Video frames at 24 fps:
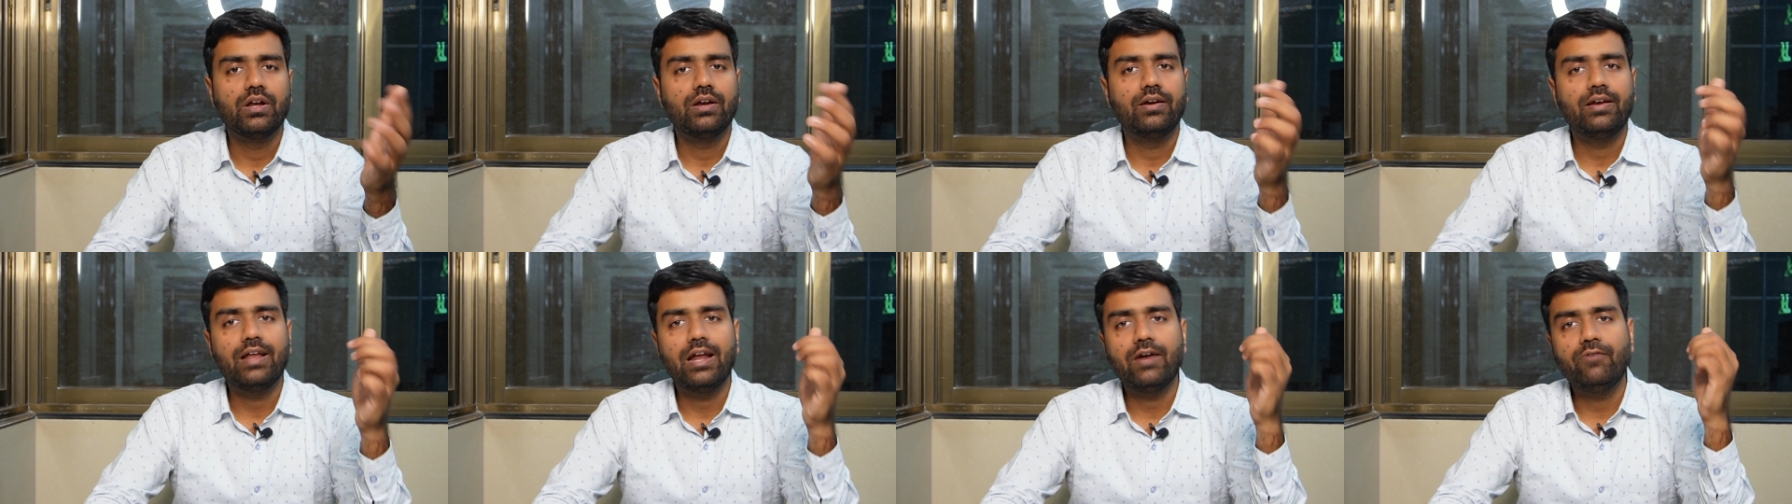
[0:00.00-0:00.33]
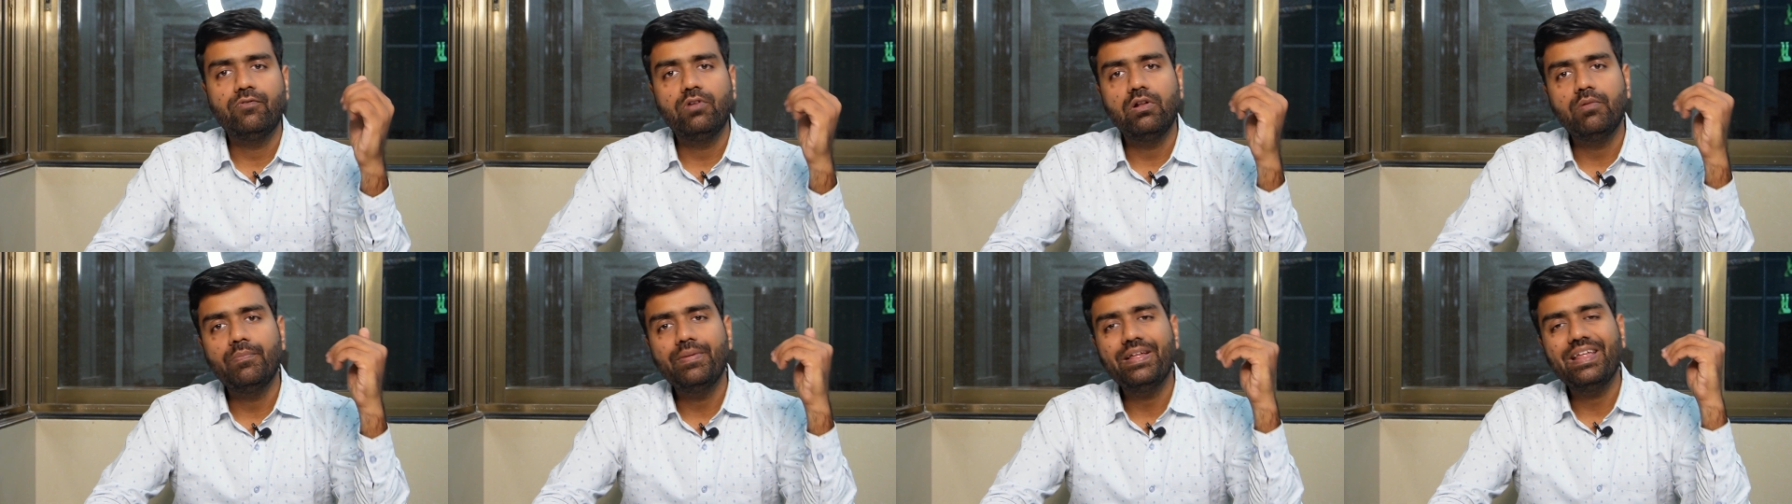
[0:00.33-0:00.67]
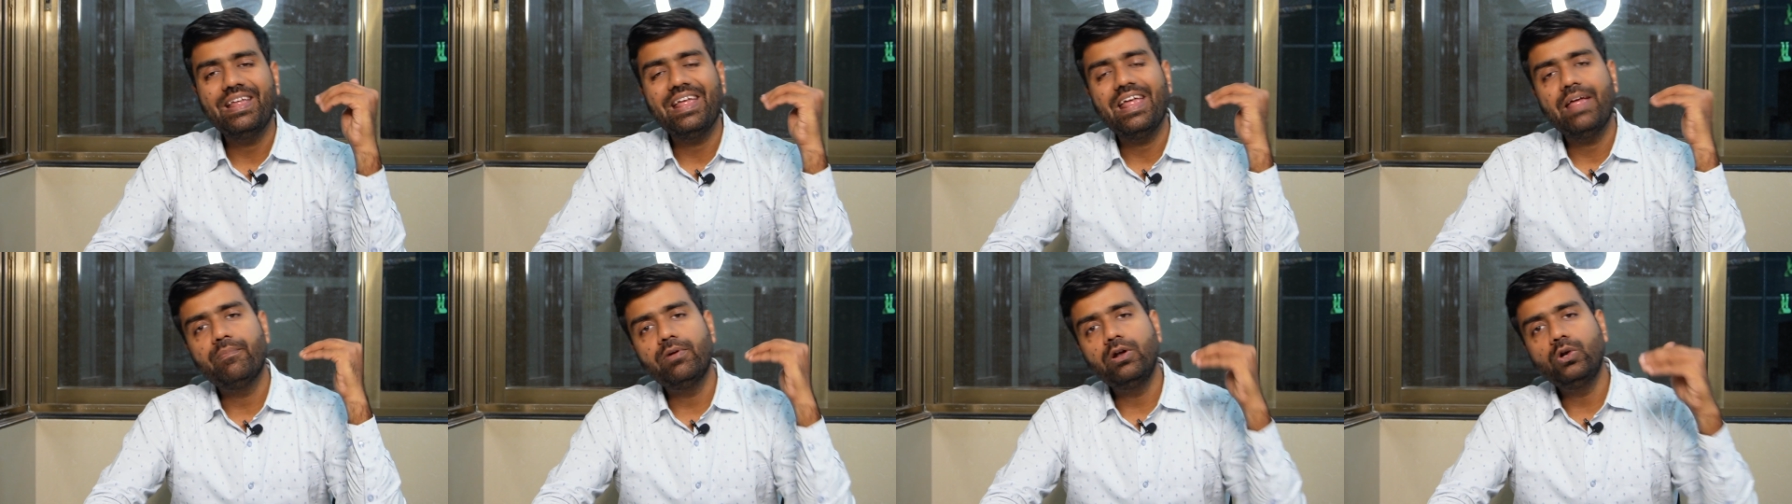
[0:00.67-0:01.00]
that we'll be
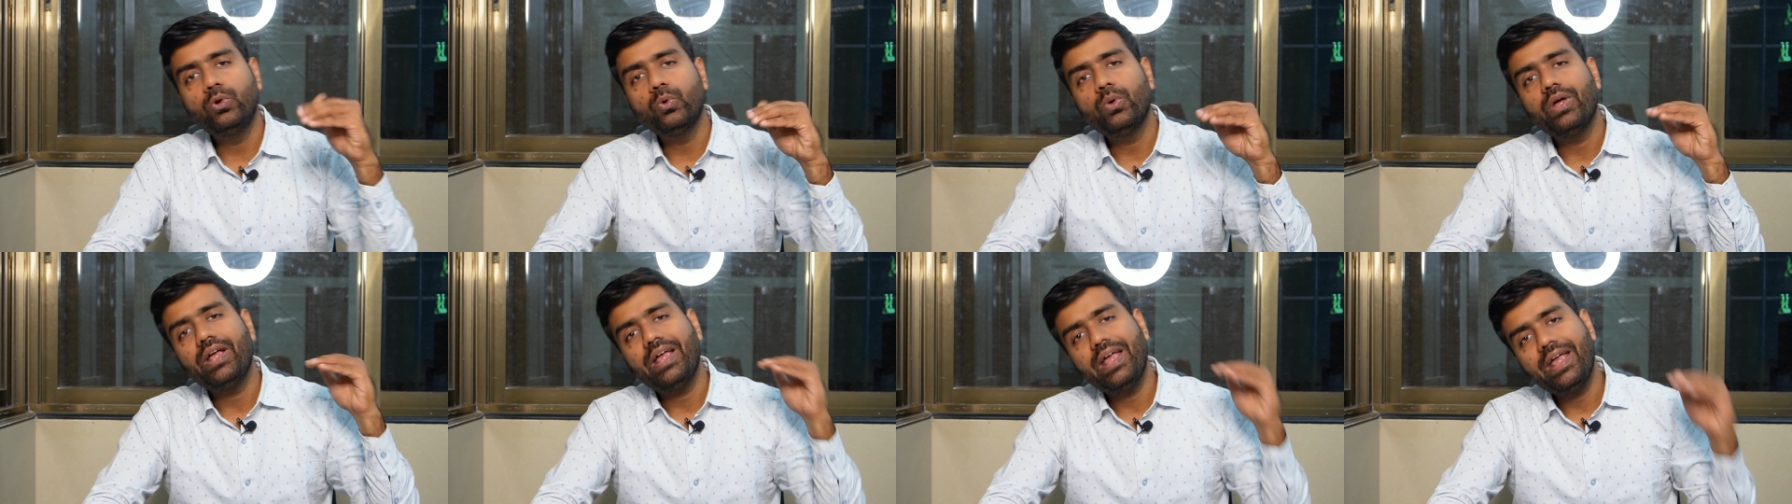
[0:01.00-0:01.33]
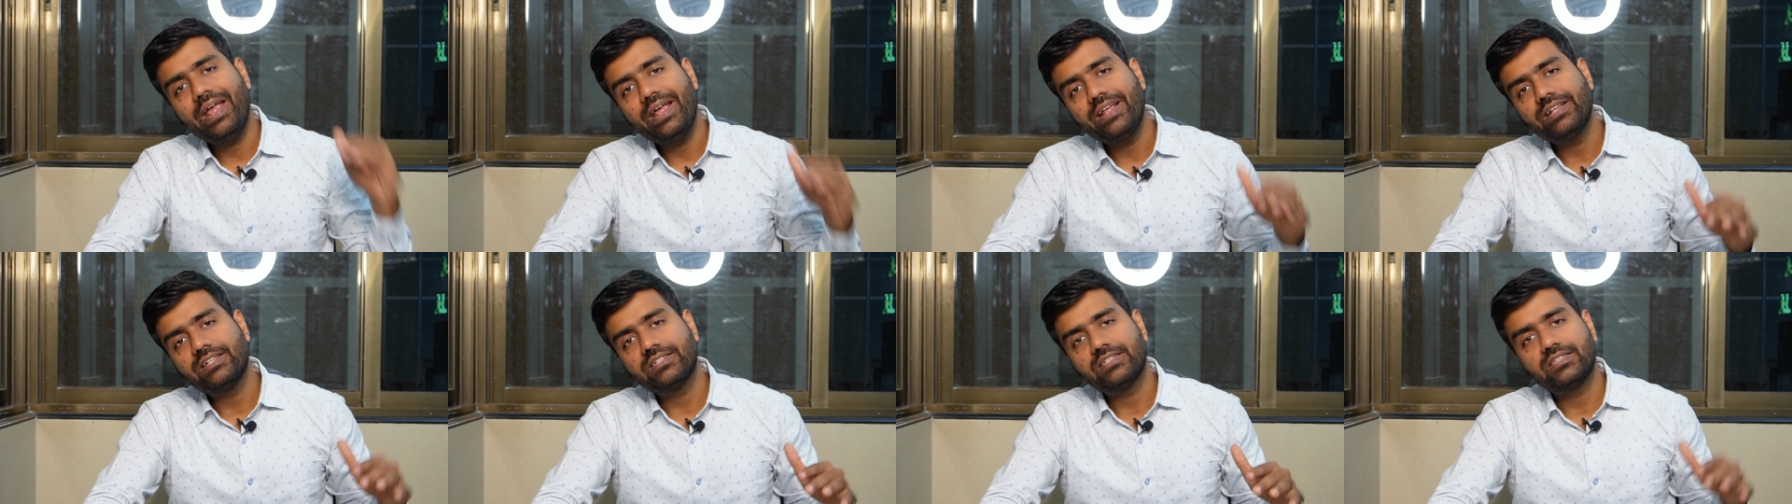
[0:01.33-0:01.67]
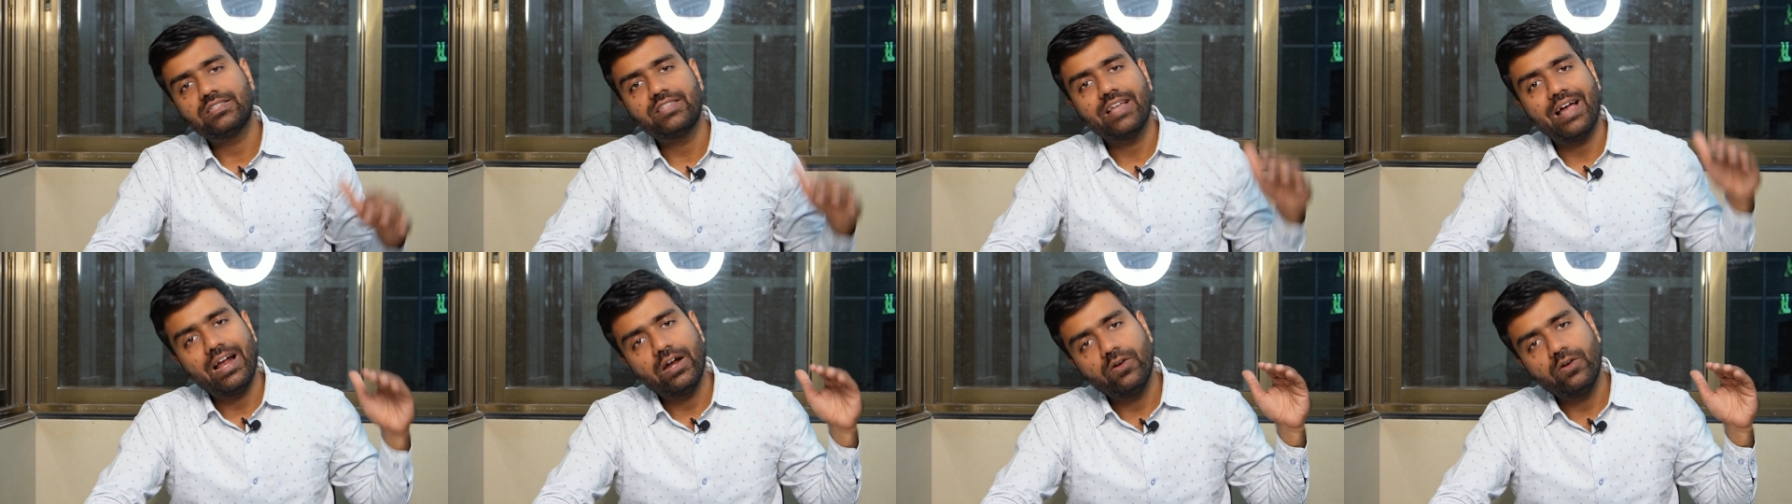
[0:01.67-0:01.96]
able to ace the